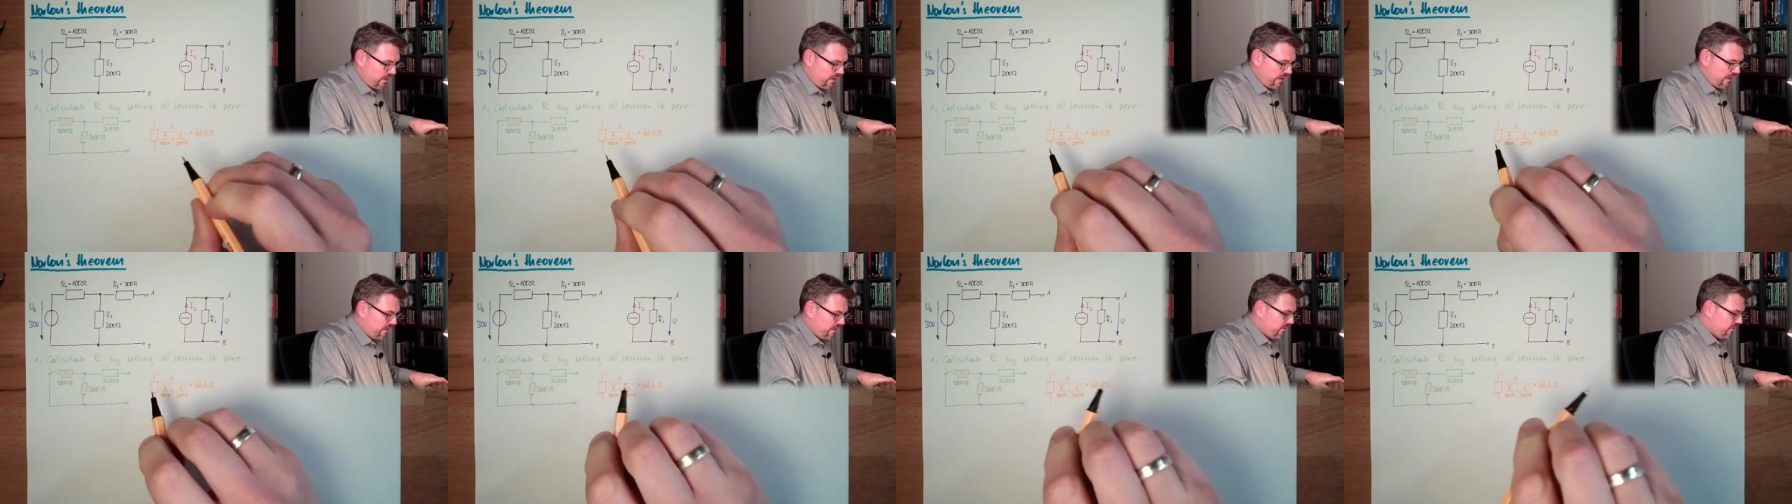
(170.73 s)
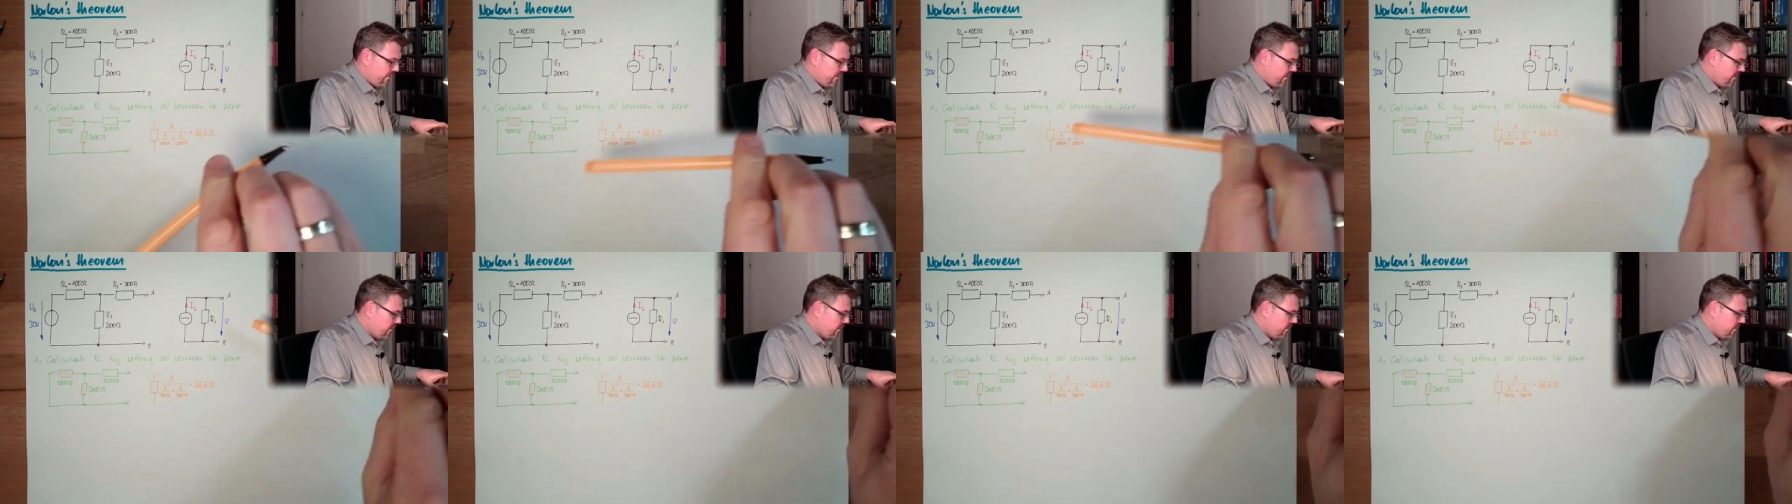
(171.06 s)
and
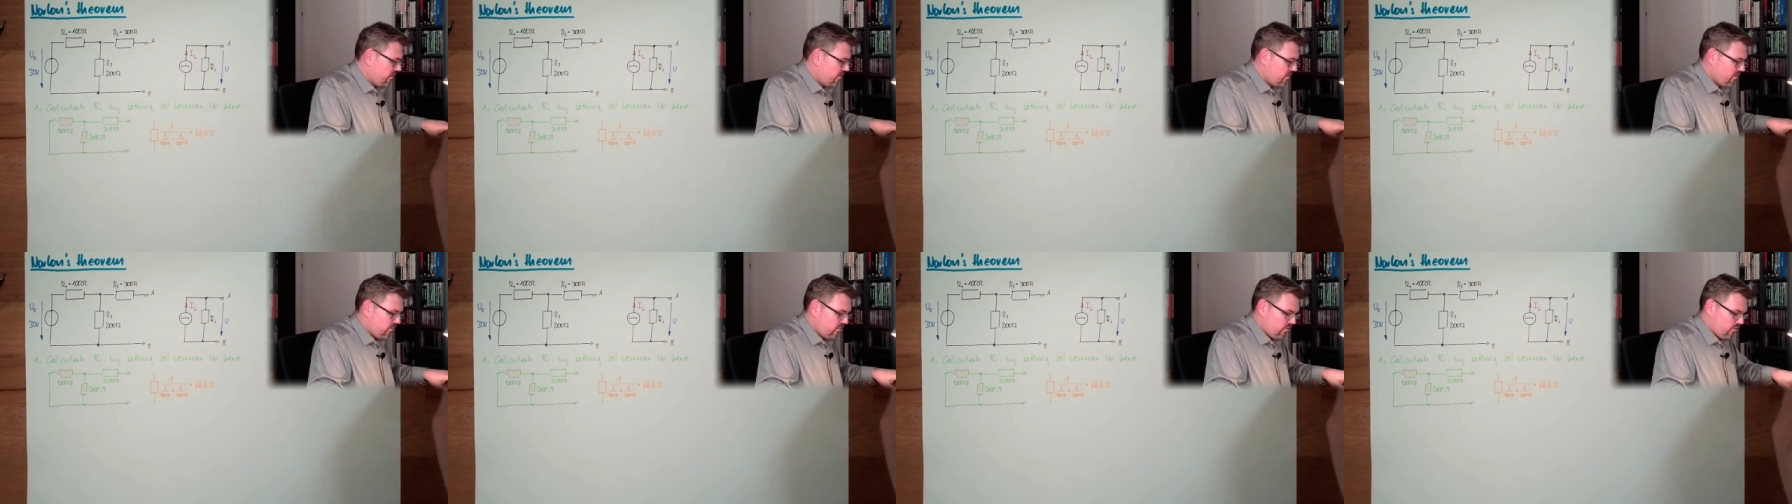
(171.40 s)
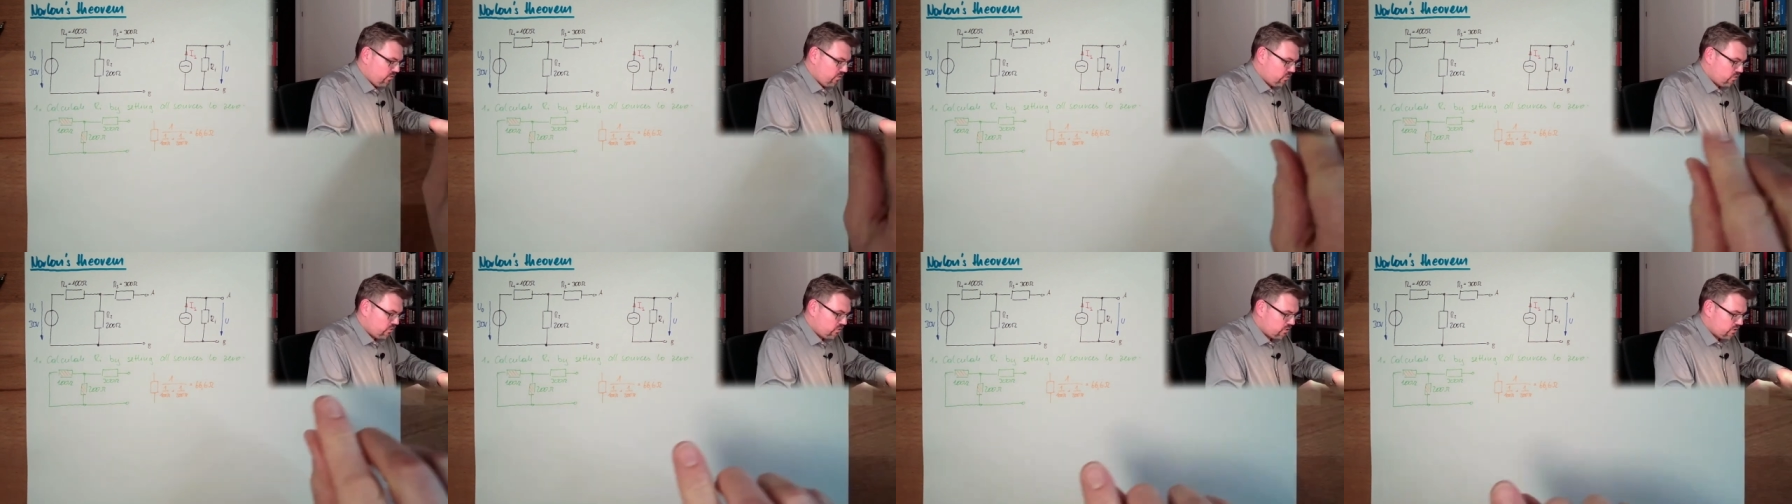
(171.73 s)
here
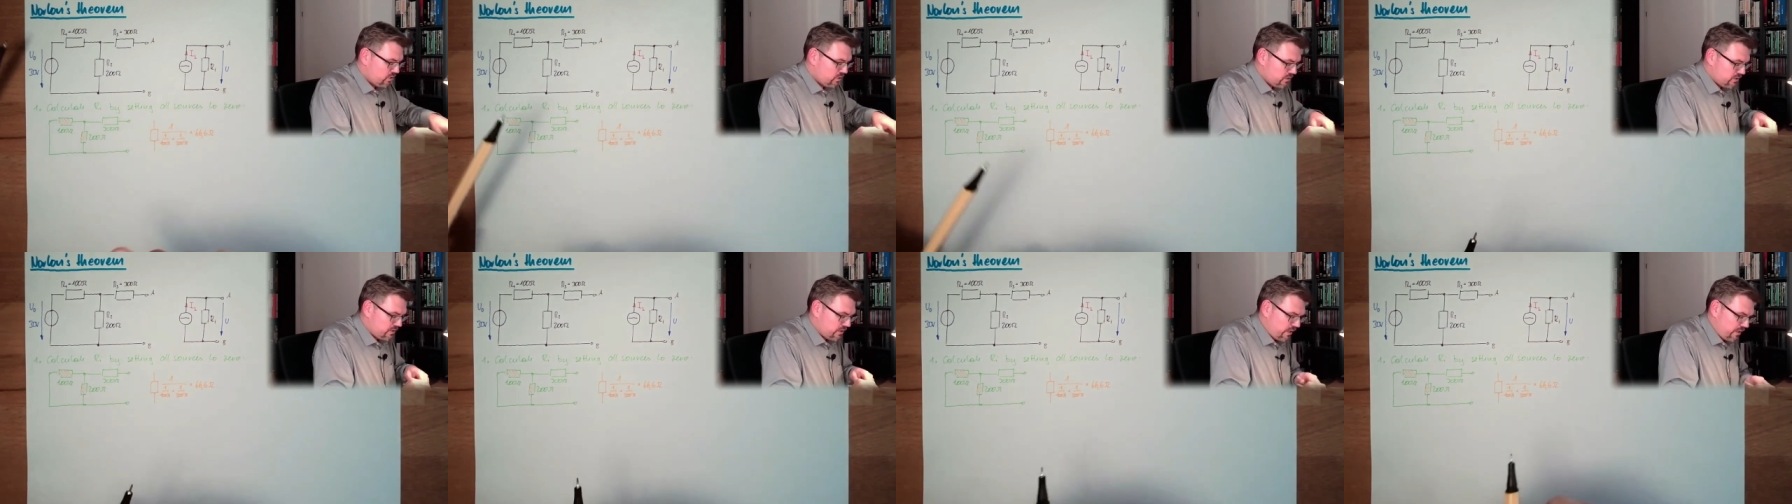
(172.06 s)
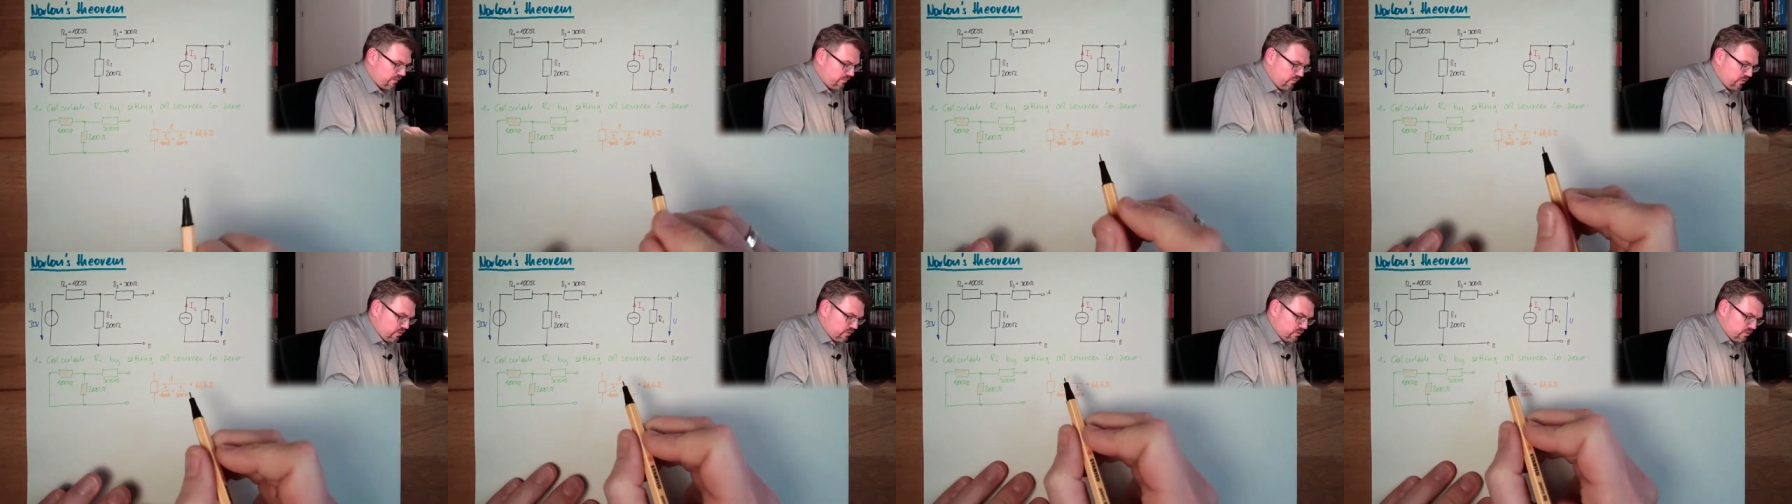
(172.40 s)
this is the same
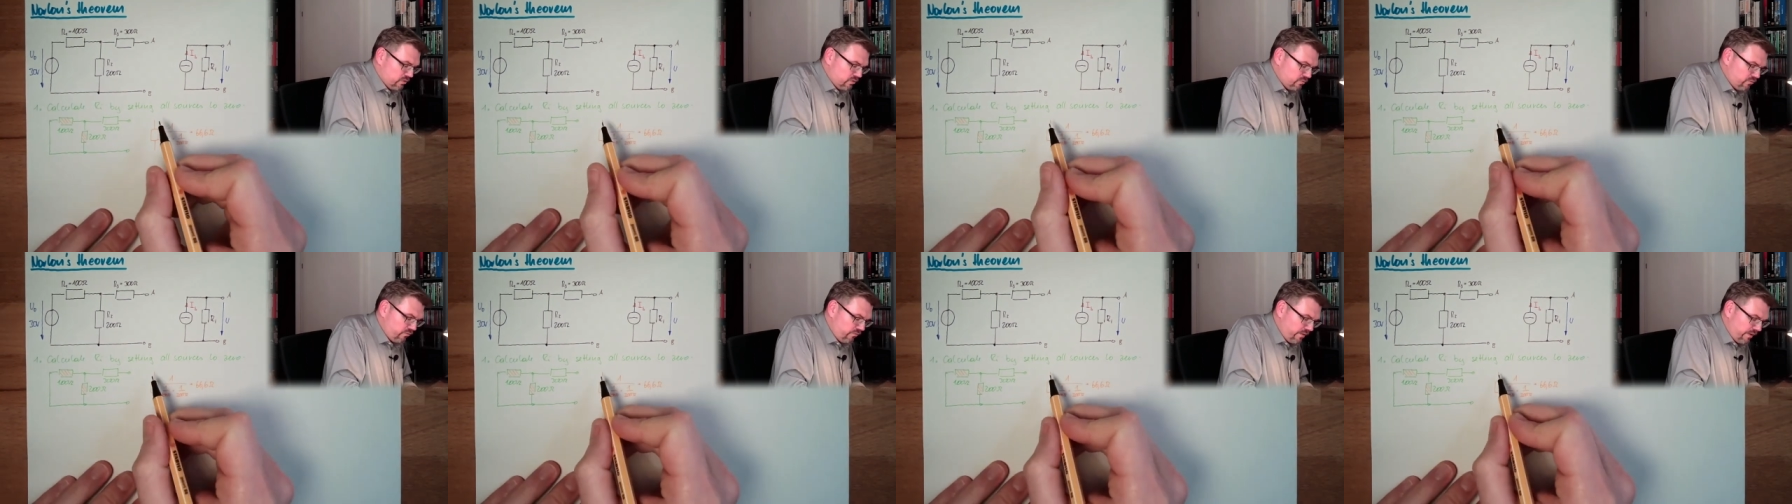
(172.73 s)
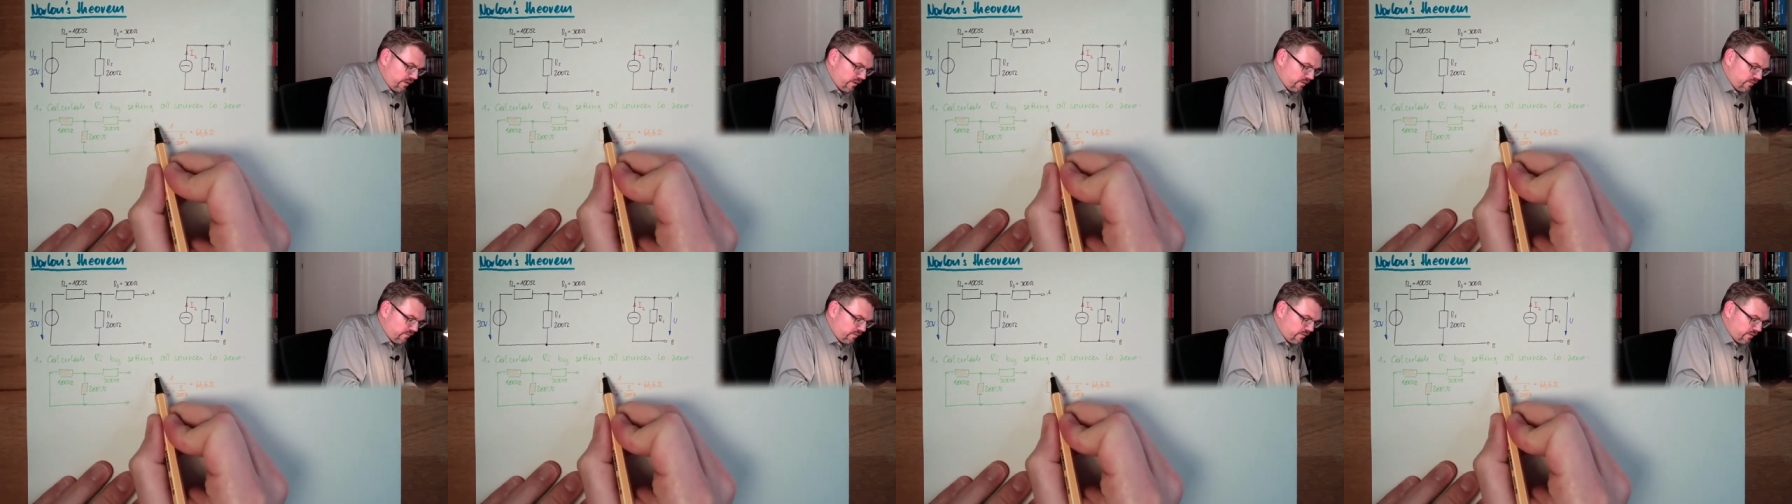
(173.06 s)
this is
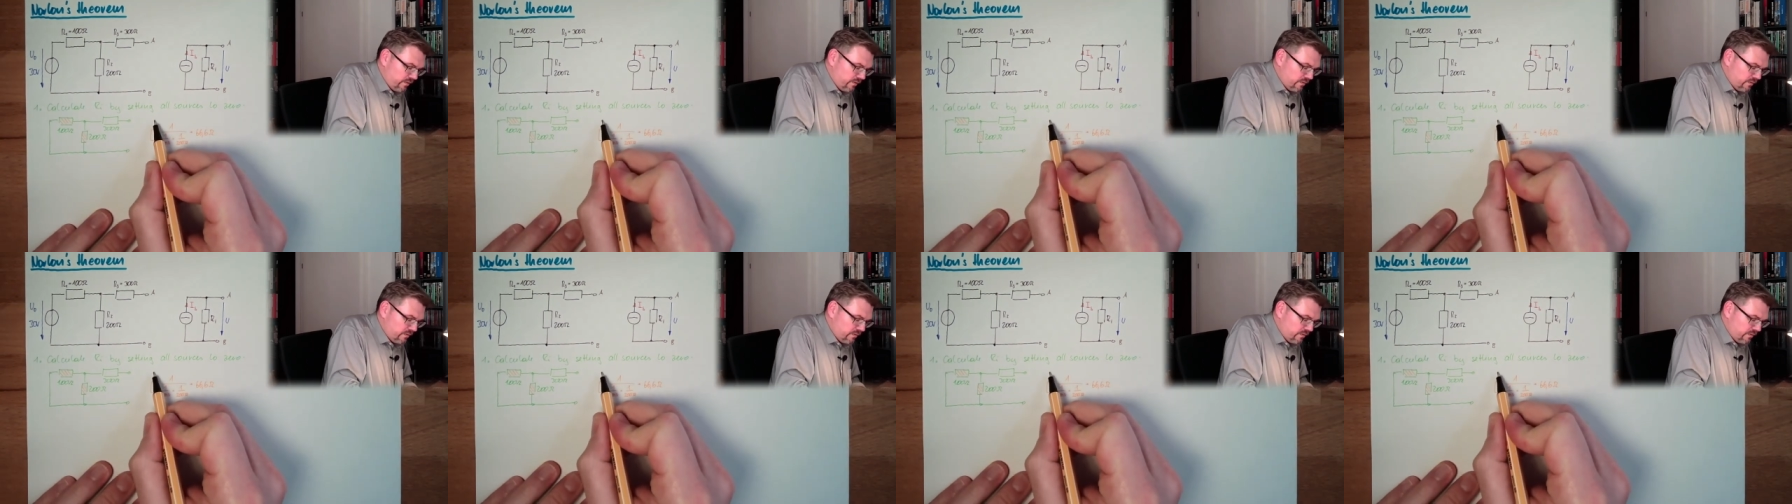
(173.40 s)
300